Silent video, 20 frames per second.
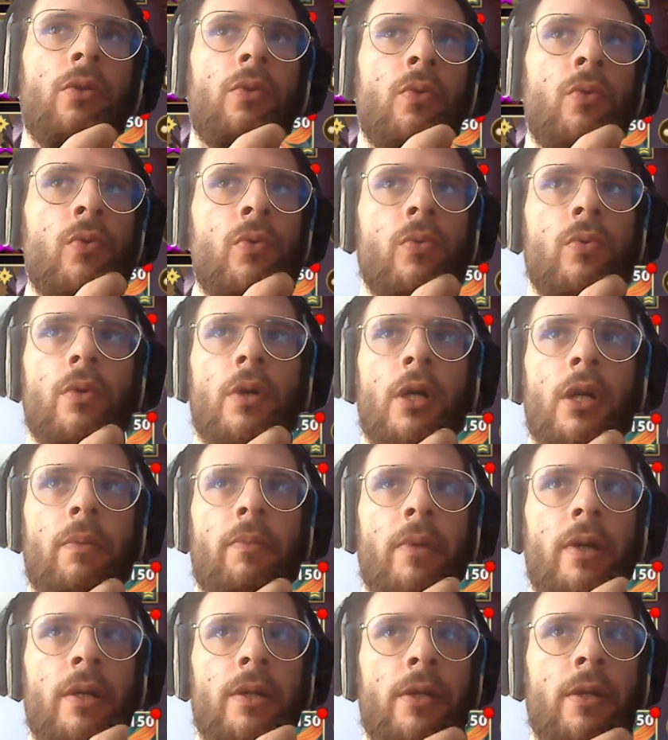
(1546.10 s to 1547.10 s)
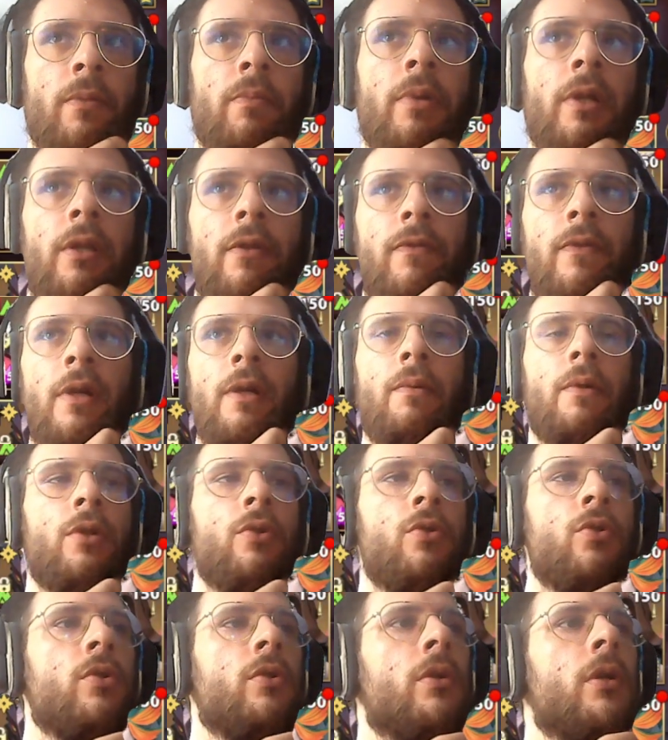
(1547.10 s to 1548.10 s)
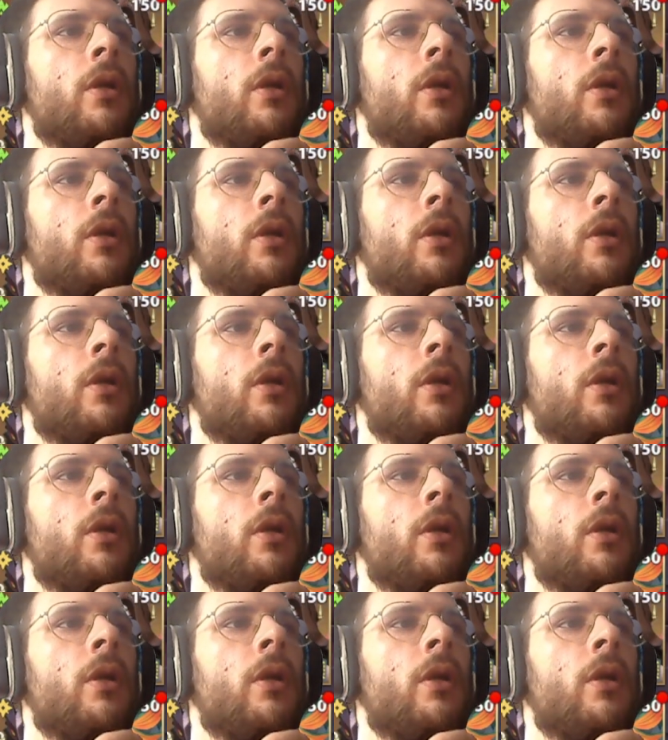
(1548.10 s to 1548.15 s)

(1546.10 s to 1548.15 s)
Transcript: do an amazing bit of damage.